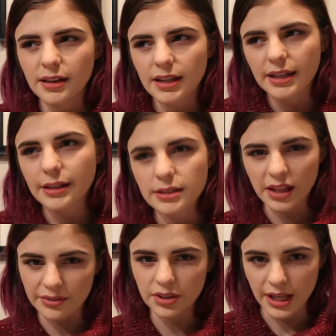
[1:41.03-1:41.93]
his
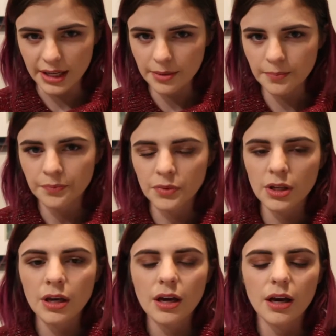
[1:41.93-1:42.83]
left leg.
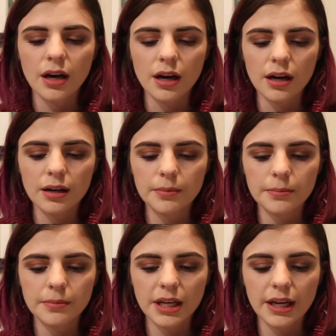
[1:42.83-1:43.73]

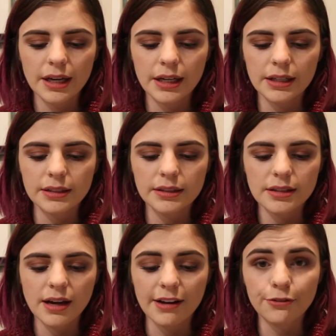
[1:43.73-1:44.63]
And I